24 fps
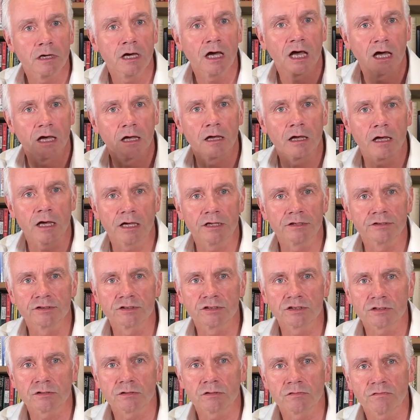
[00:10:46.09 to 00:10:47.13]
And
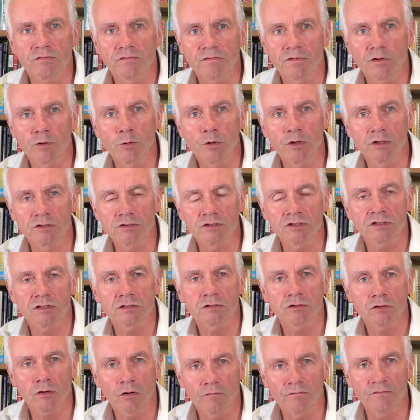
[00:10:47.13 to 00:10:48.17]
fluent,
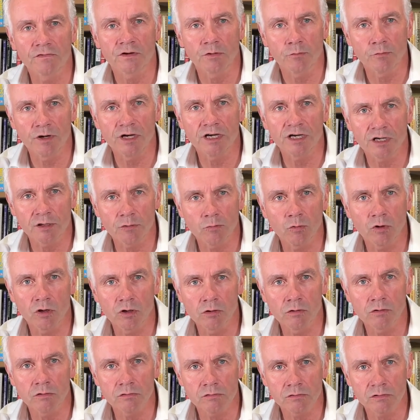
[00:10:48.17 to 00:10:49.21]
confident reading
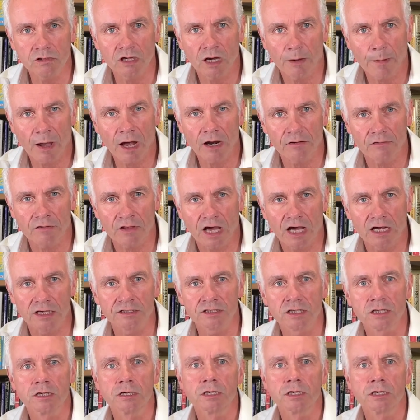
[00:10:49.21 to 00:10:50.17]
will come out of that.